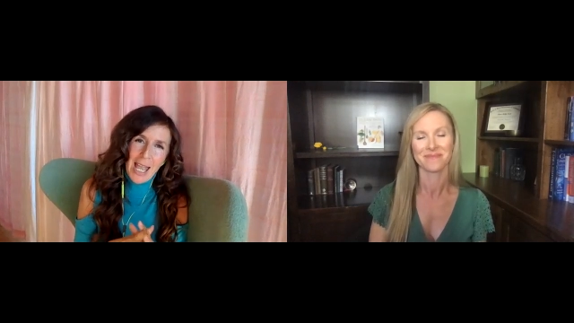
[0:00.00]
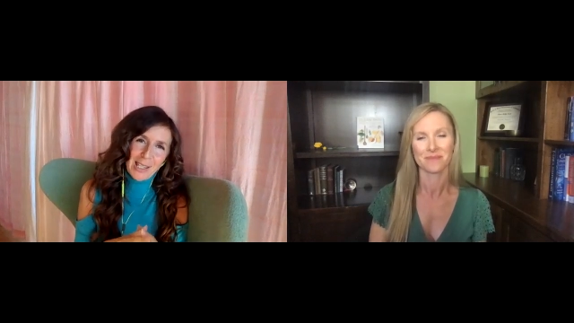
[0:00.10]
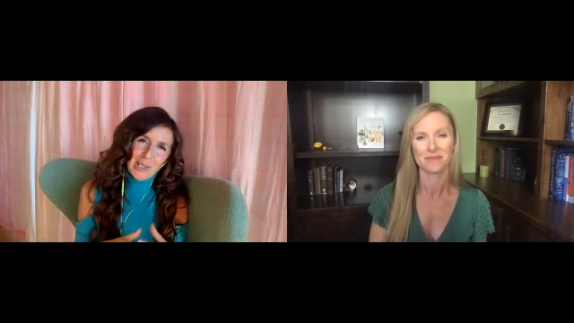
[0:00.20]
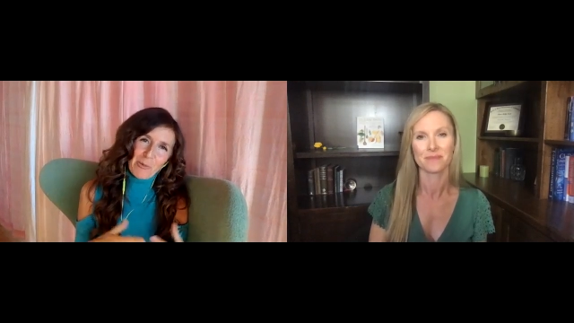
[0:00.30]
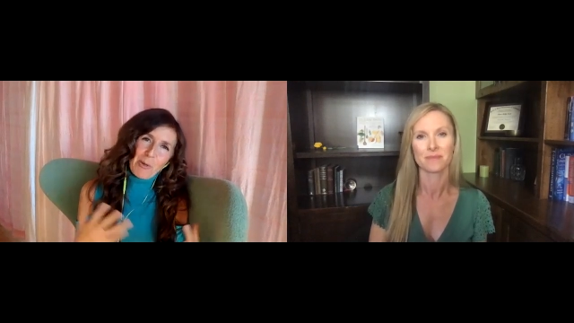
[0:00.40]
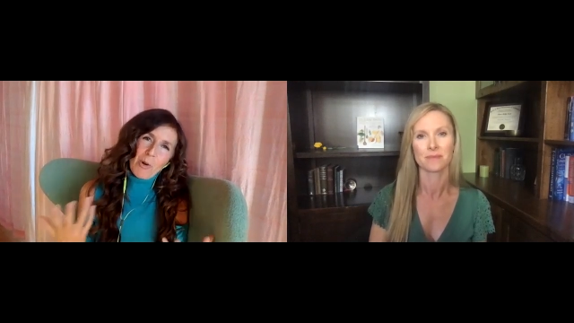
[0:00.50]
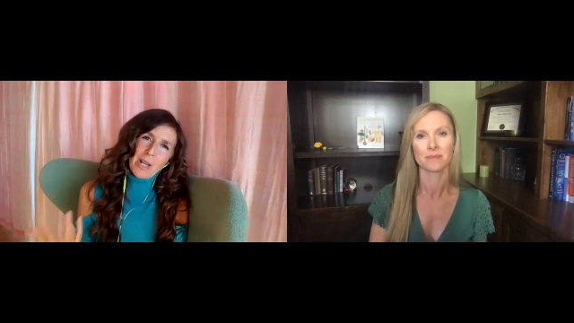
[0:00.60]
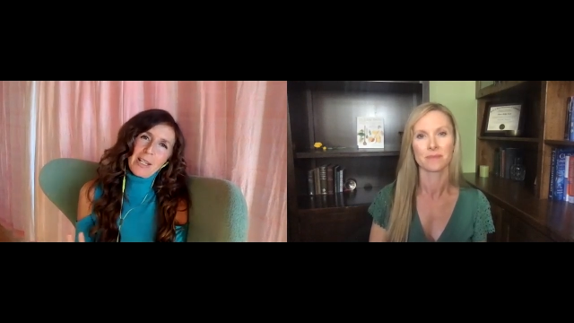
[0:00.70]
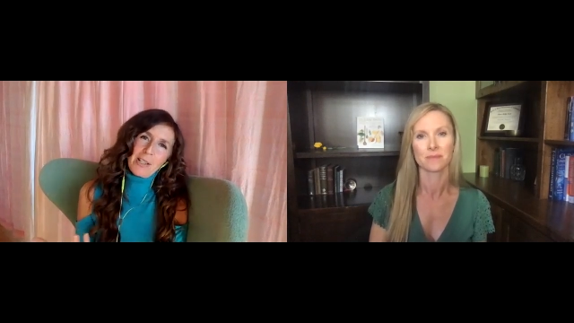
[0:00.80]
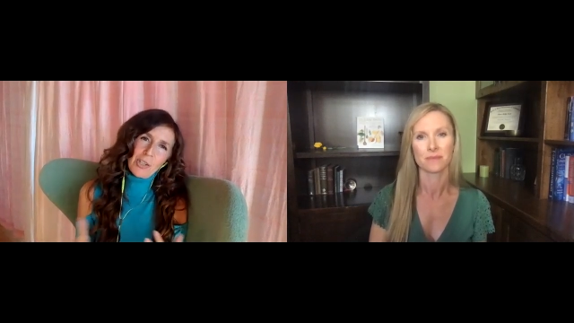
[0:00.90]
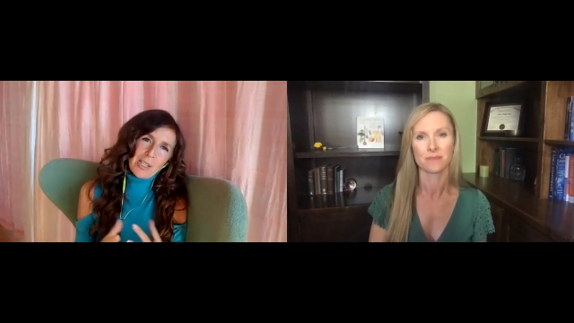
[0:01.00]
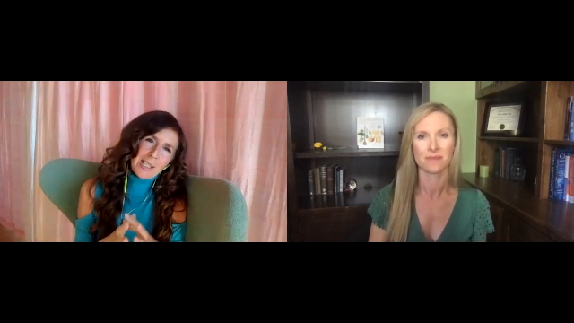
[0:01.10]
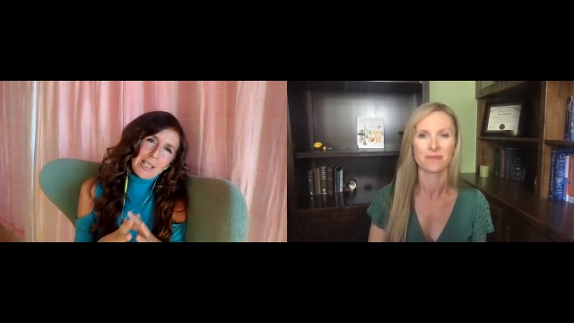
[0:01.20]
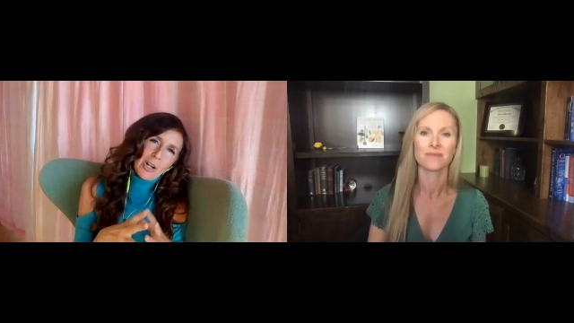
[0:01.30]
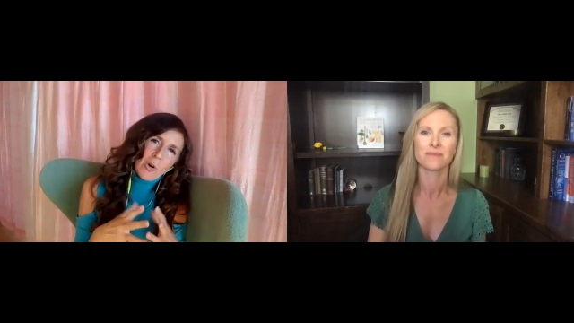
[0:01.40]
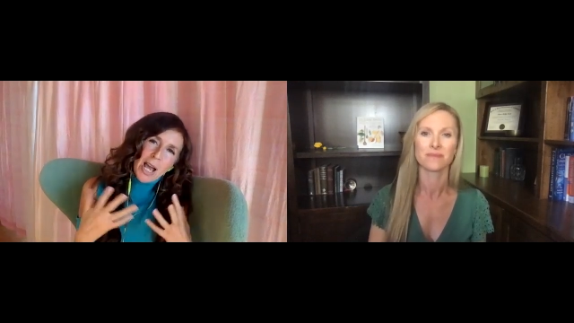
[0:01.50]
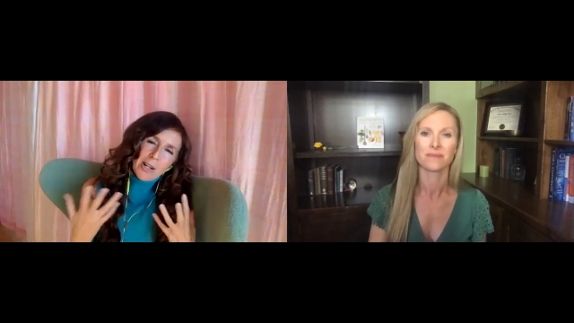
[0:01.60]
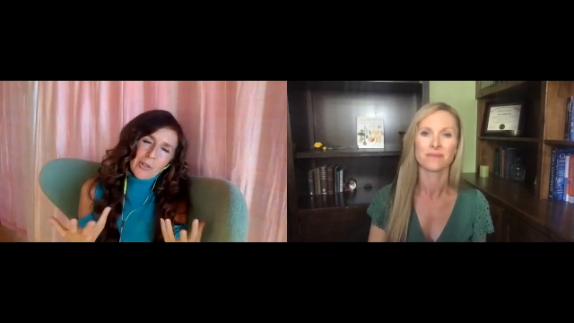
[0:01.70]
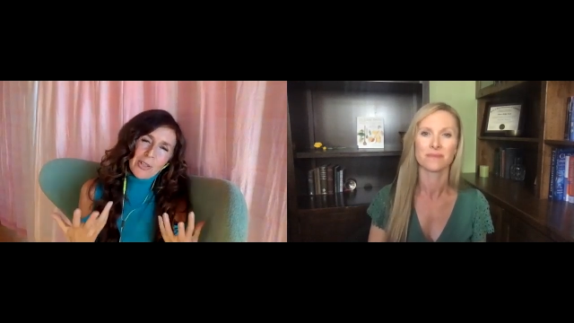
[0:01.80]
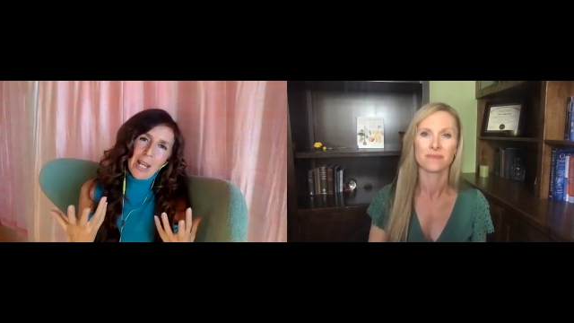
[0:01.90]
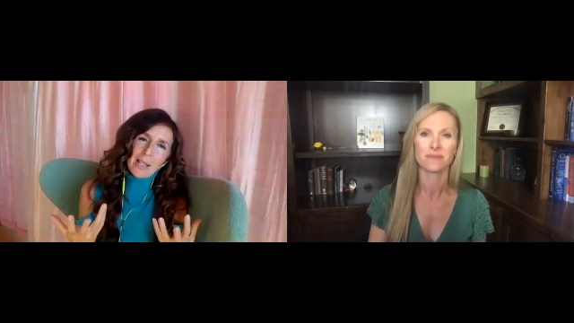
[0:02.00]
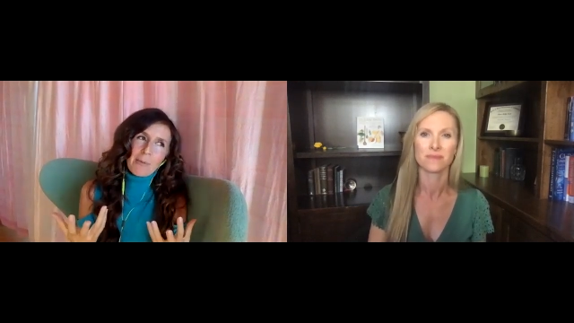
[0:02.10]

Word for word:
Speaker 1: and so we want to just you know understand